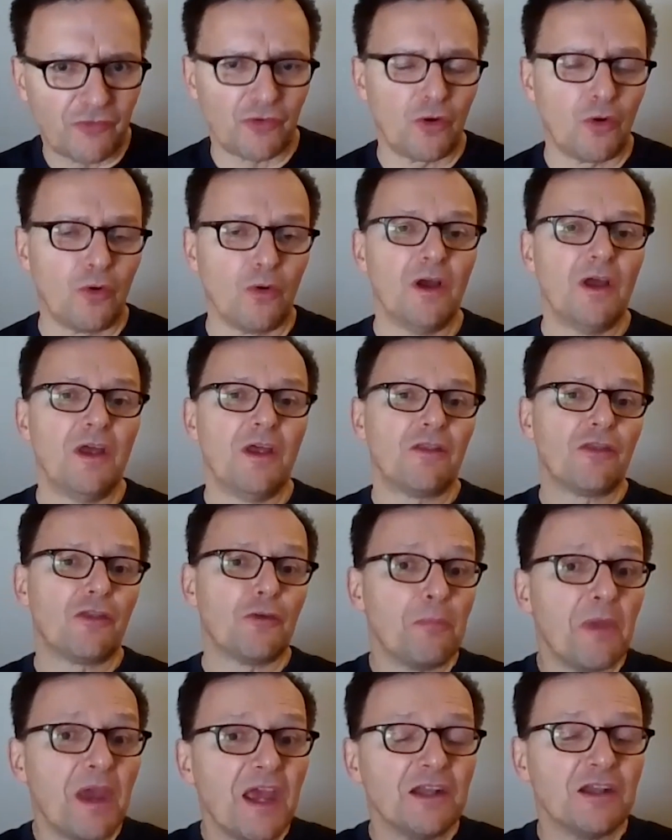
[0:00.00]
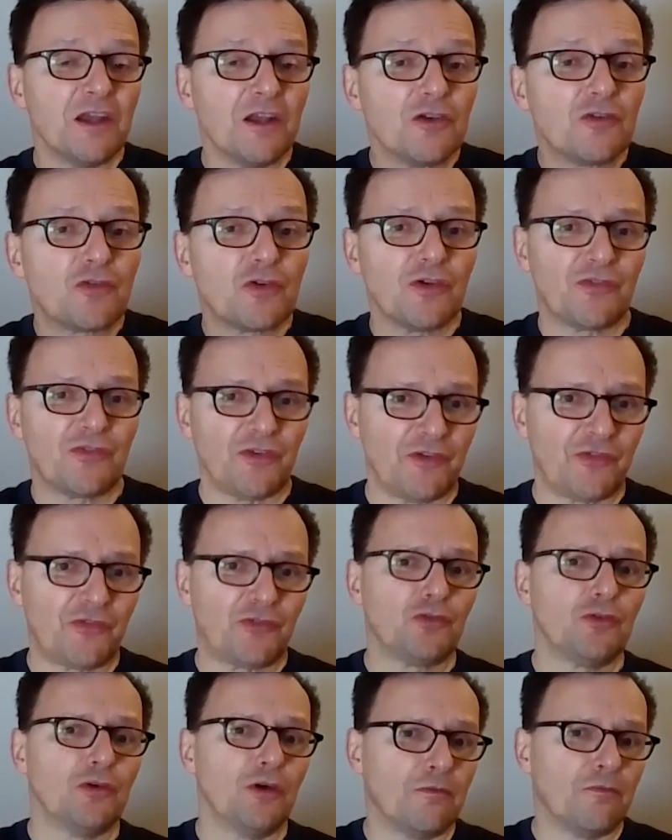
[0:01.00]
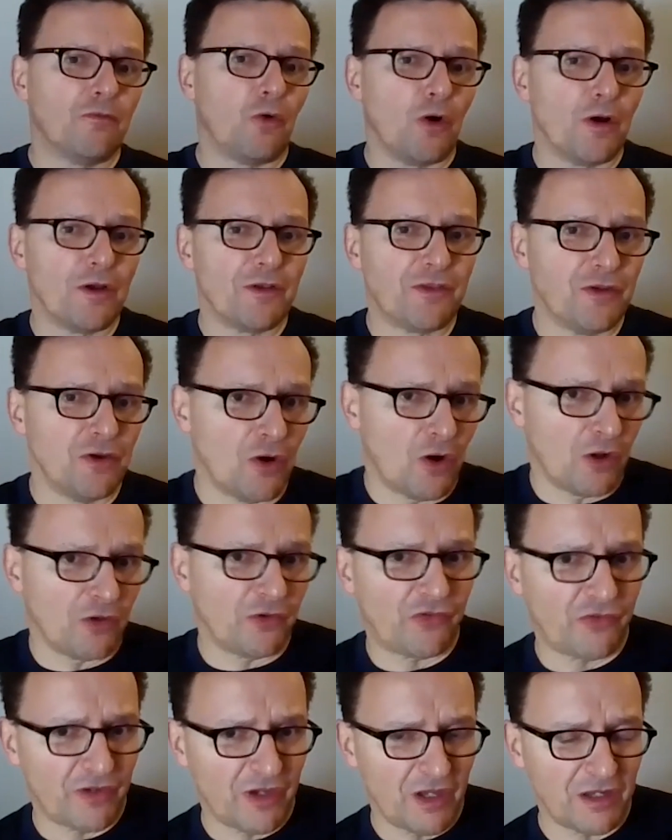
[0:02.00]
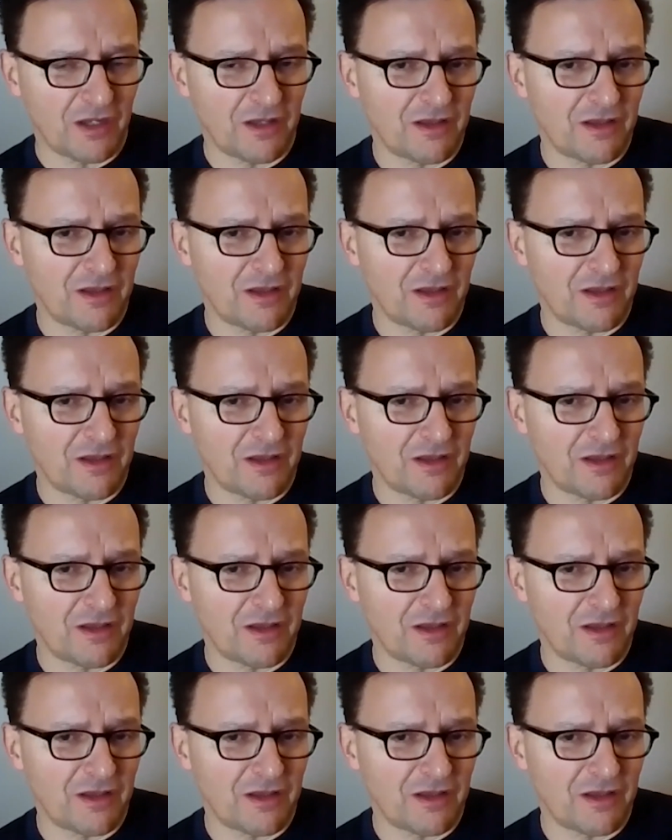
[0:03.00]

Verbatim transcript: So the main interest is to avoid the onset.